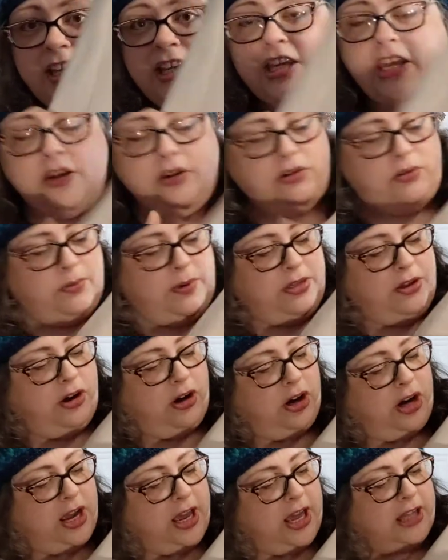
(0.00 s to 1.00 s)
cute with
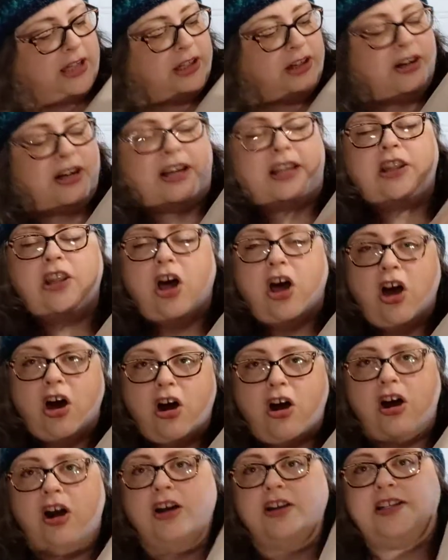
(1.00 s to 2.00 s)
her color and the
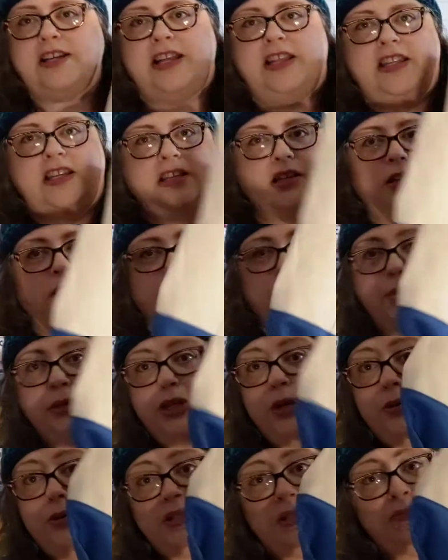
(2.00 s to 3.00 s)
heart and the uh,
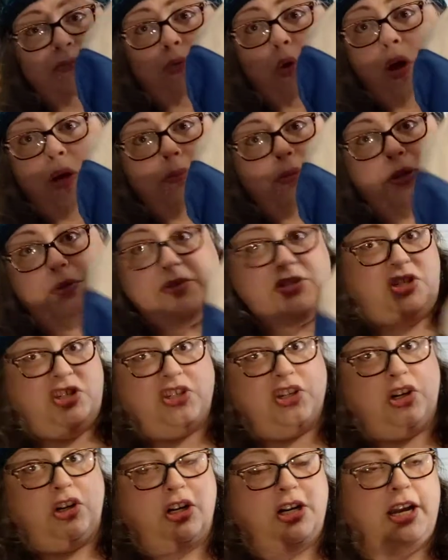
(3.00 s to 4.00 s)
blue is royal blue is
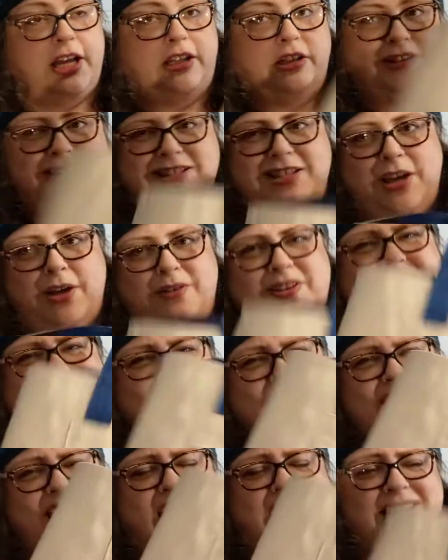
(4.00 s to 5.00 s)
just her color so
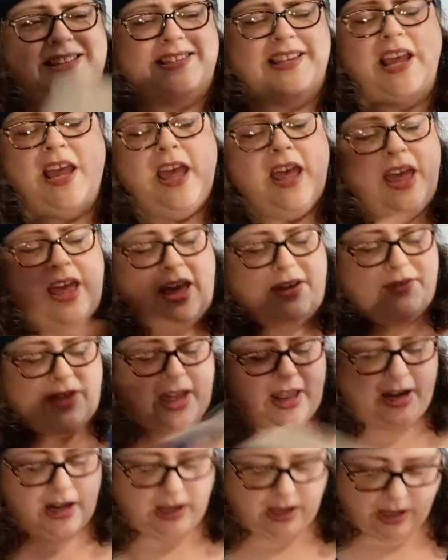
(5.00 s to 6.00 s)
yes I've
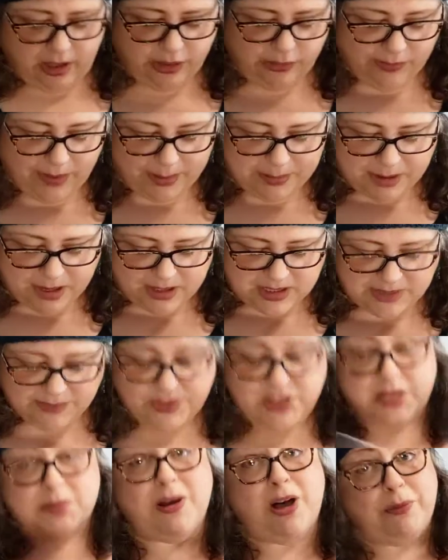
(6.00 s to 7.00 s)
got a, a, the remnants of
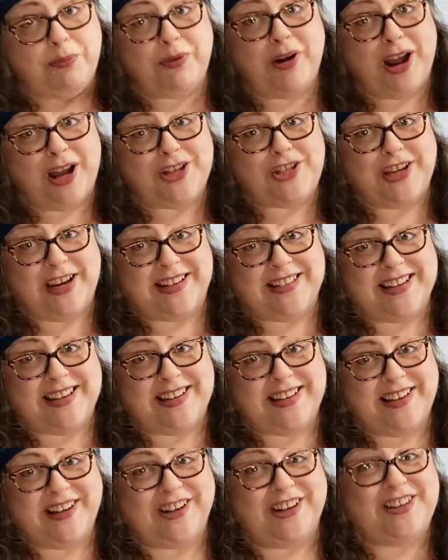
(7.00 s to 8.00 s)
a small project in
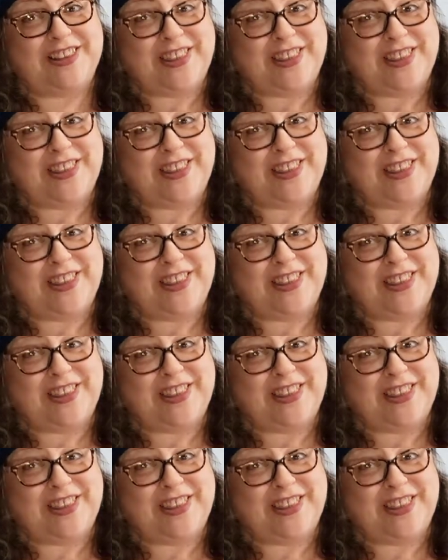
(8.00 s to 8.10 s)
here